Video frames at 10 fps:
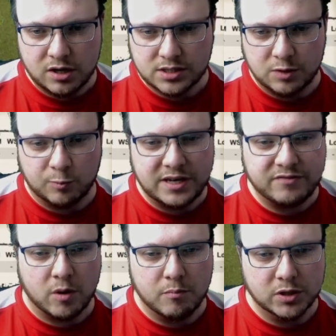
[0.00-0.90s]
And when you've
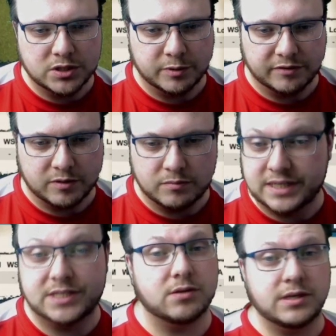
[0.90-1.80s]
got multiple of them, this
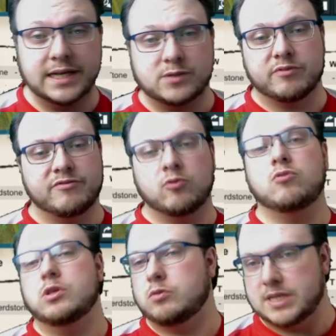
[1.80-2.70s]
is only a list with 4,
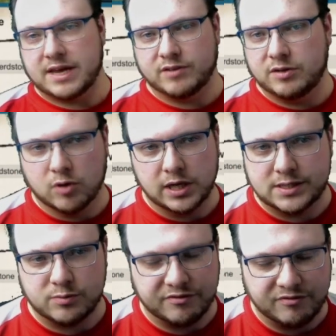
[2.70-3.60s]
you could definitely run a list
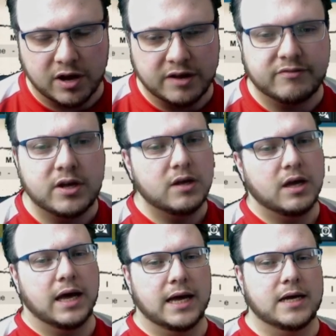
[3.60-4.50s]
with 5.
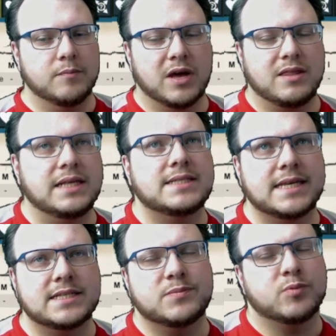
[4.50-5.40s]
I think 6
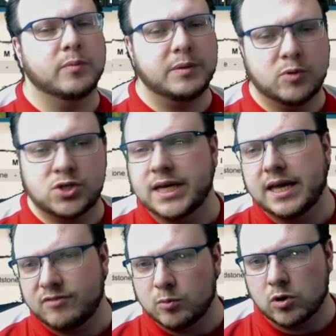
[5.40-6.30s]
is probably pushing it if
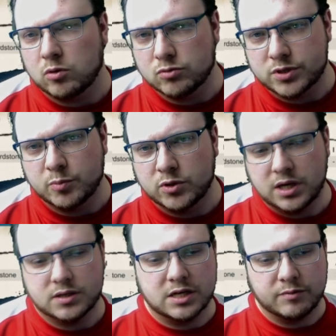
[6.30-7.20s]
you want to also put the
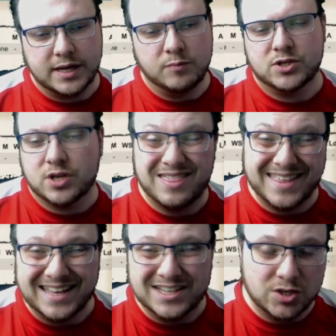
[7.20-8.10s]
artillery in, which I
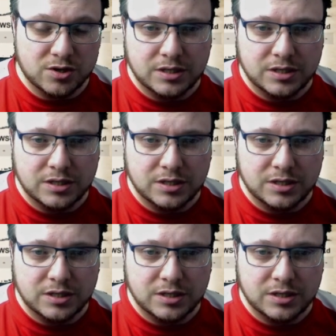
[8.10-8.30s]
think is good.